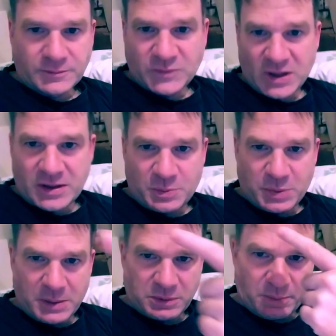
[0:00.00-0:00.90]
Some
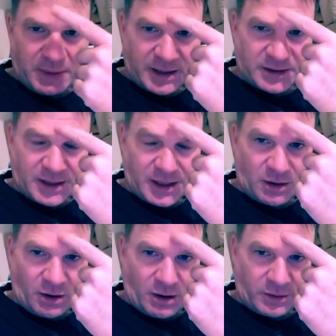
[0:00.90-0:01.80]
people meditate
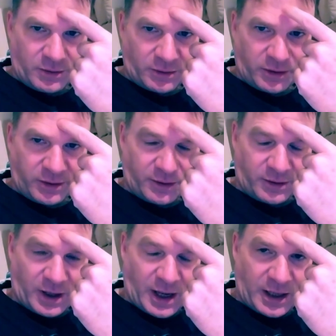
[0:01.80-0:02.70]
on their third
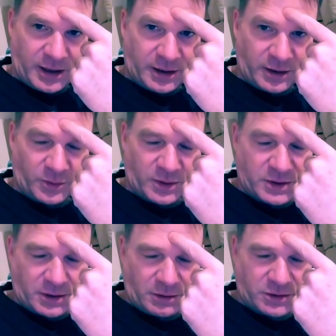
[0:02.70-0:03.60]
eye. In other words,
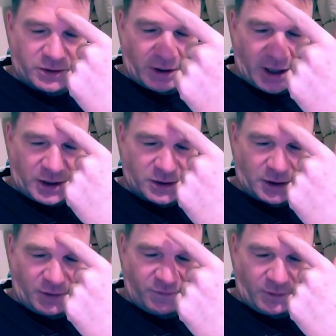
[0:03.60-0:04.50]
close their eyes
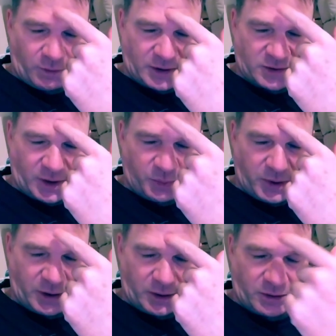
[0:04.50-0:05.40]
and they focus up
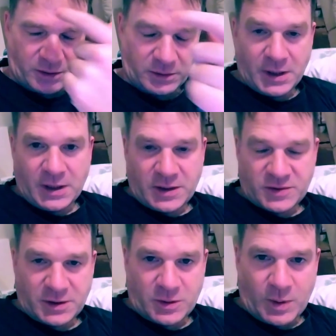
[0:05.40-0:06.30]
here and
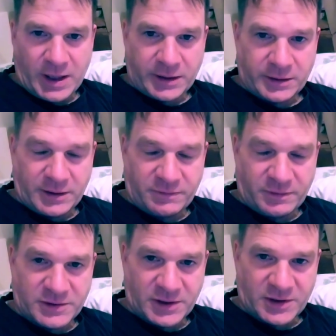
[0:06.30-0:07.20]
sit quietly
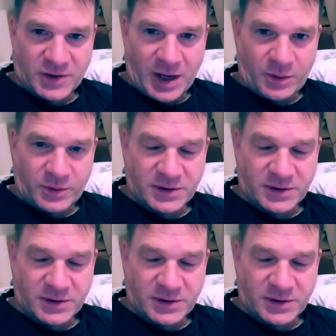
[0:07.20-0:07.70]
for 6 hours